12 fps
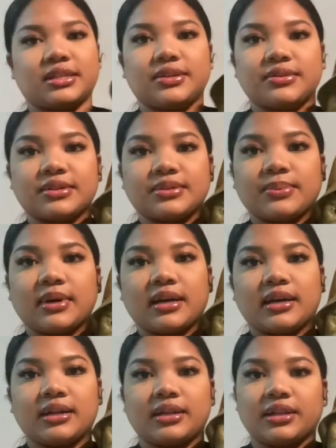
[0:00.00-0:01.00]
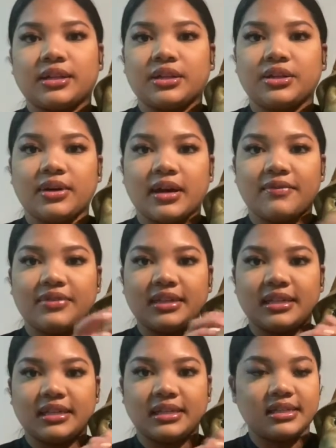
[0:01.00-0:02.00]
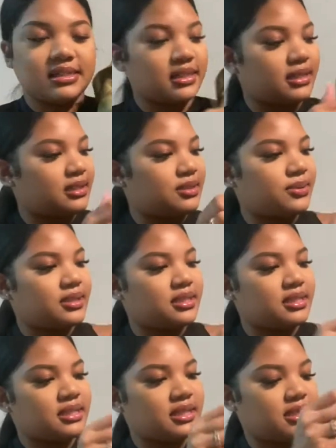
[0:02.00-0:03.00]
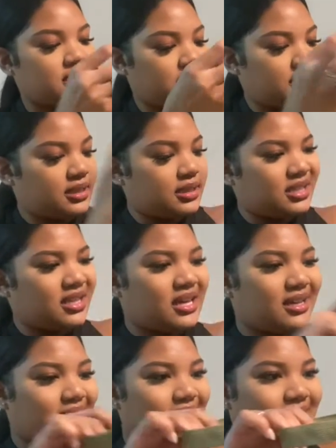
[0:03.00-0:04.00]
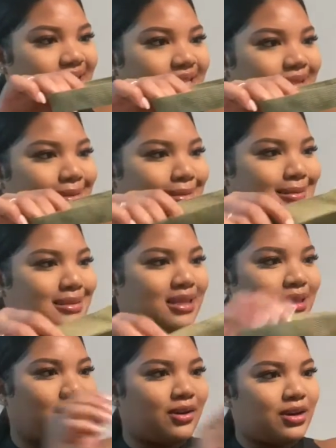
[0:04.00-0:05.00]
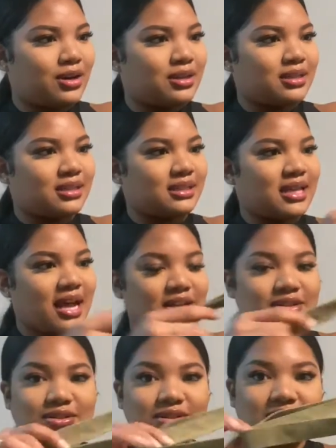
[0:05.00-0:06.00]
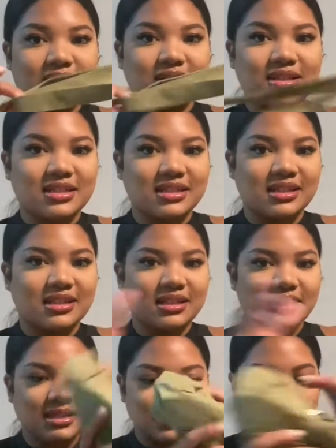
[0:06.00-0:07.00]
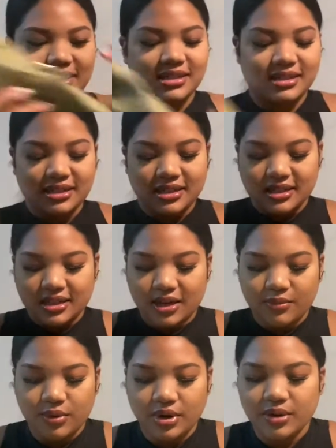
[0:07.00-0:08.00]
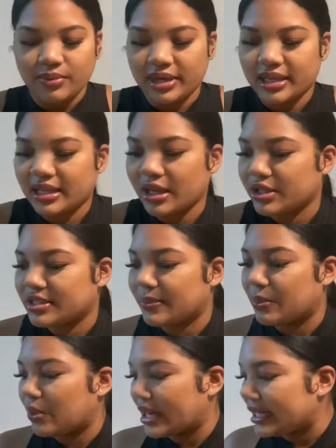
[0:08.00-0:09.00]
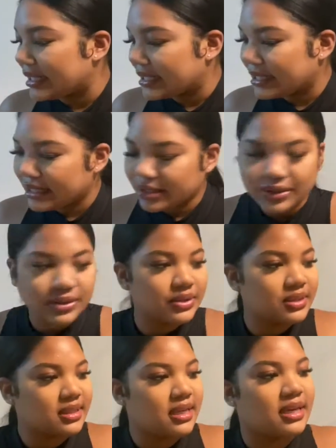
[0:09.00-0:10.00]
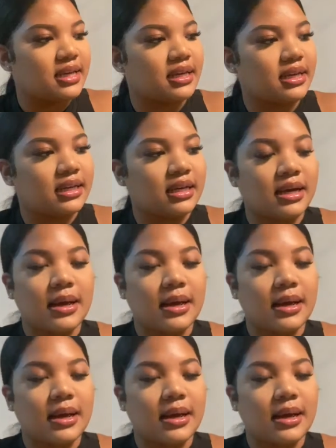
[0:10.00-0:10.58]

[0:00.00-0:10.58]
cute as well. You have these twist, like these long tassels on the side. I wore it with some white heels and